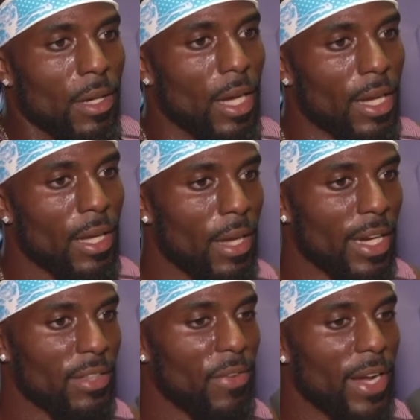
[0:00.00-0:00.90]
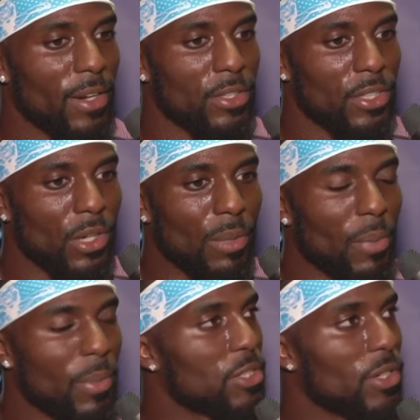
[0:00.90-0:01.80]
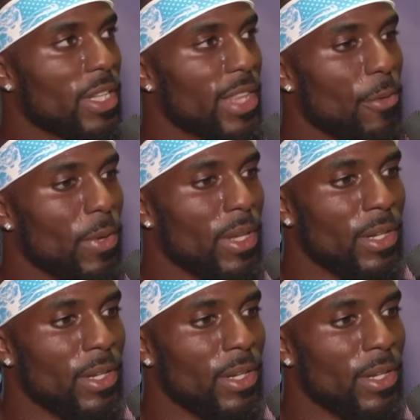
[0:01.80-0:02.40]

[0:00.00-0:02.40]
I got the finals, so I'm going to make sure to get that win.